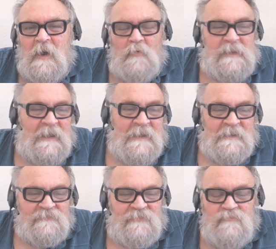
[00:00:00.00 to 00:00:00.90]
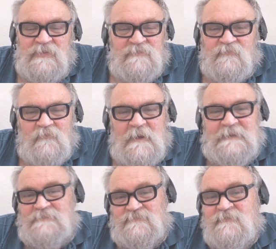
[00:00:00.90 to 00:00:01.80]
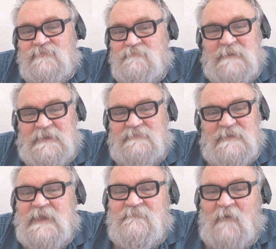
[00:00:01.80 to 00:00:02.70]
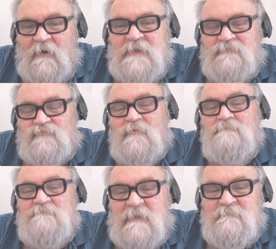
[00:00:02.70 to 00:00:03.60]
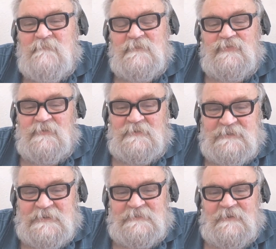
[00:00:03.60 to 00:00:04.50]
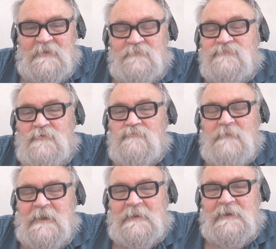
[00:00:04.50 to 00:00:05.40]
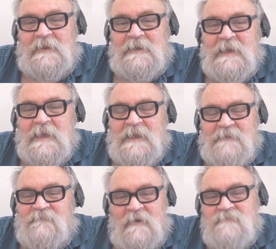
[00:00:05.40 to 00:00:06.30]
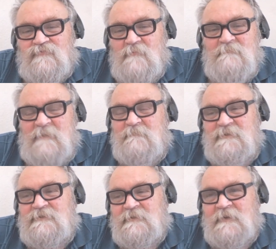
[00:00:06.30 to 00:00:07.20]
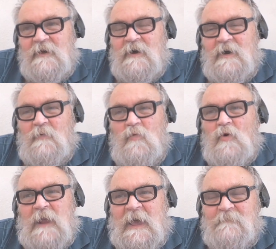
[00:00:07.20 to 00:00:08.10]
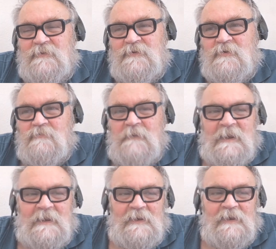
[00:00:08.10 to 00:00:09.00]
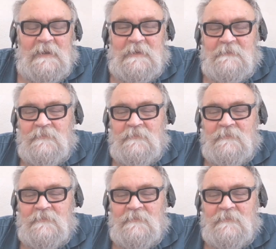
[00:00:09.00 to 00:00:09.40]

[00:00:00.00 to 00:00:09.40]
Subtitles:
Okay, so this phrase just means if I've remembered the details correctly, if I've remembered what happened correctly.